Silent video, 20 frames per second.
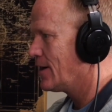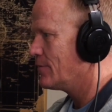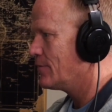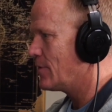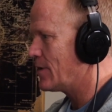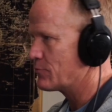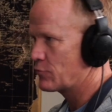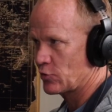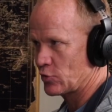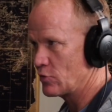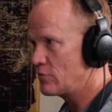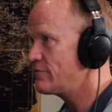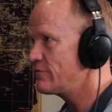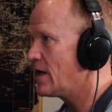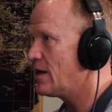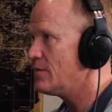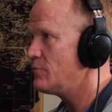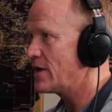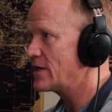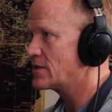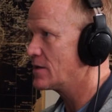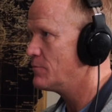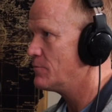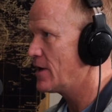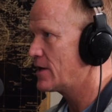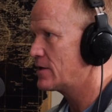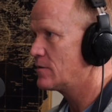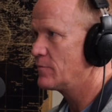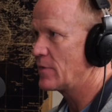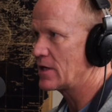improve them, make them
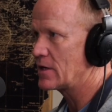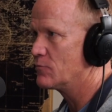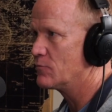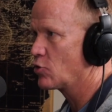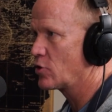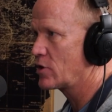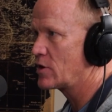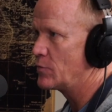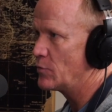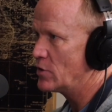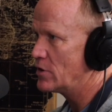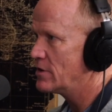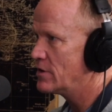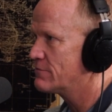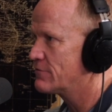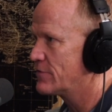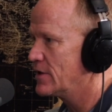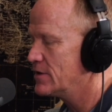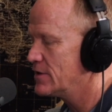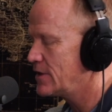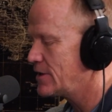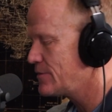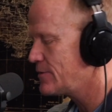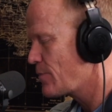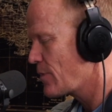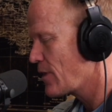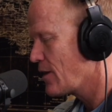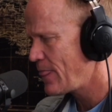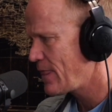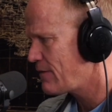better, make them more community friendly.
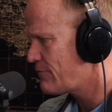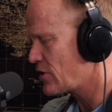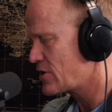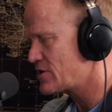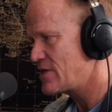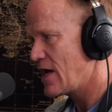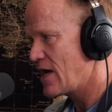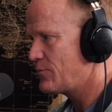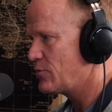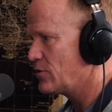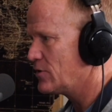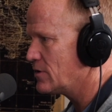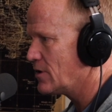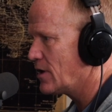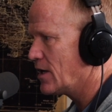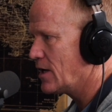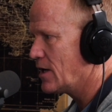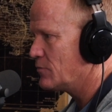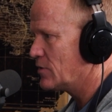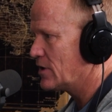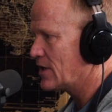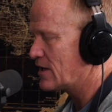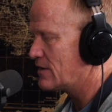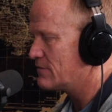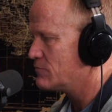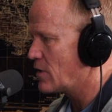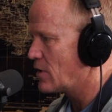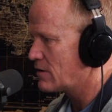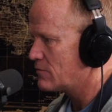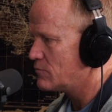For example, a lot
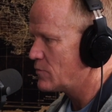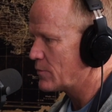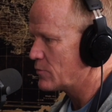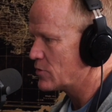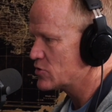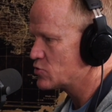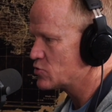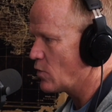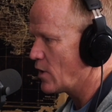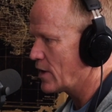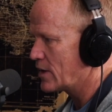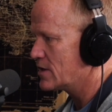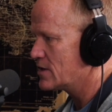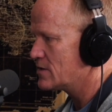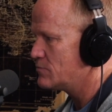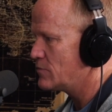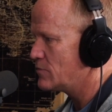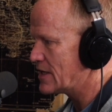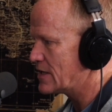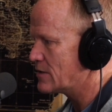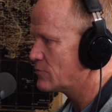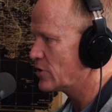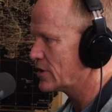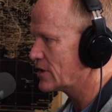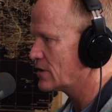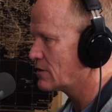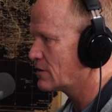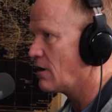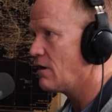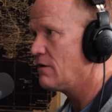of our members wanted me to bring
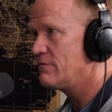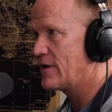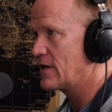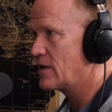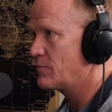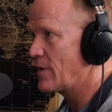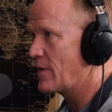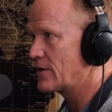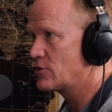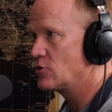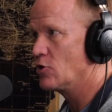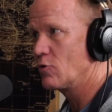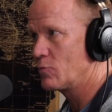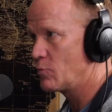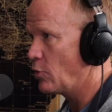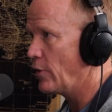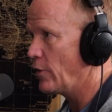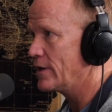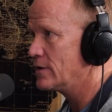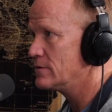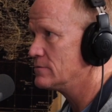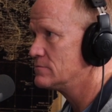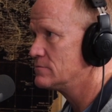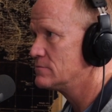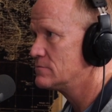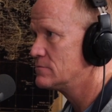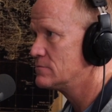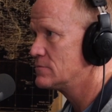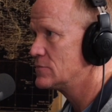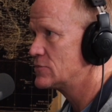the golf outing back to Oak Point.
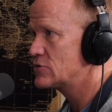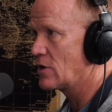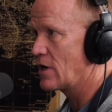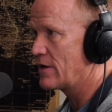So